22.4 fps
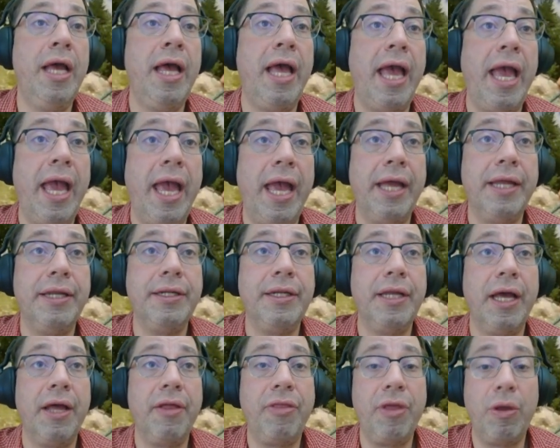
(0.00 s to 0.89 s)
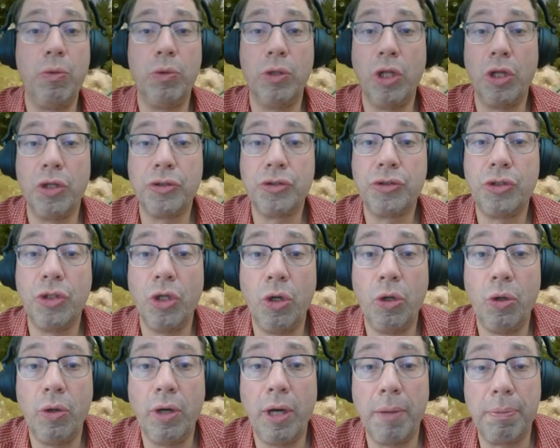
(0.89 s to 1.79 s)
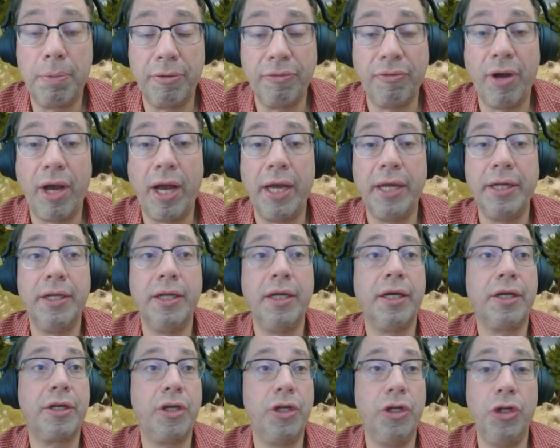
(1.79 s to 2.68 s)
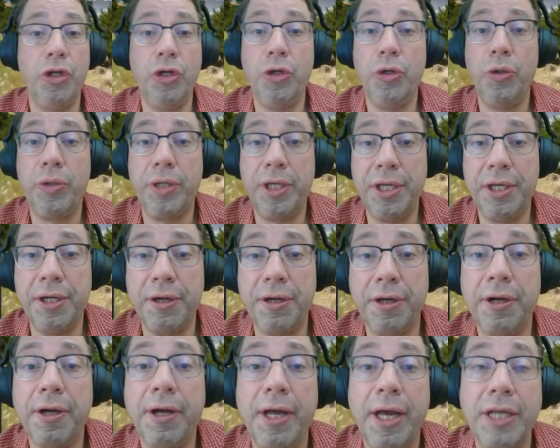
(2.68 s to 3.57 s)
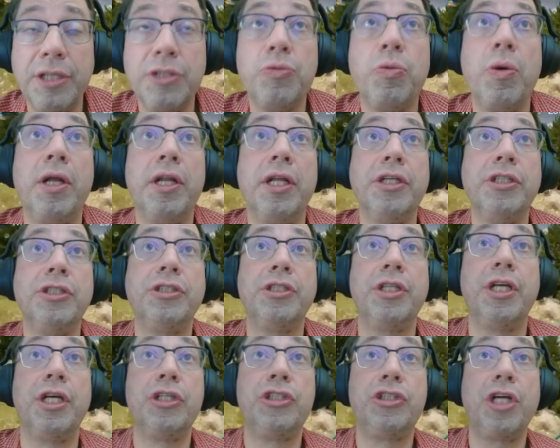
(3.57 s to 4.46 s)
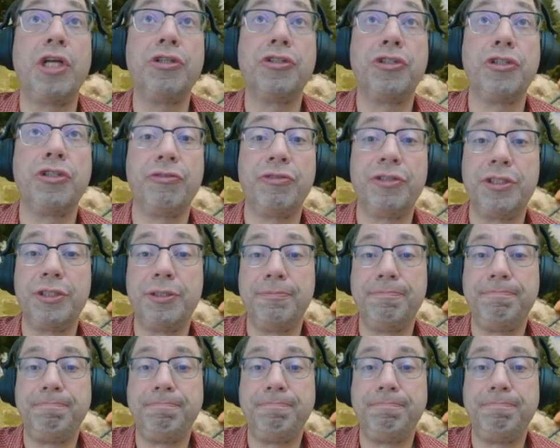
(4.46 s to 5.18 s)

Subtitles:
and they will also provide canoe gear as well as shuttle service.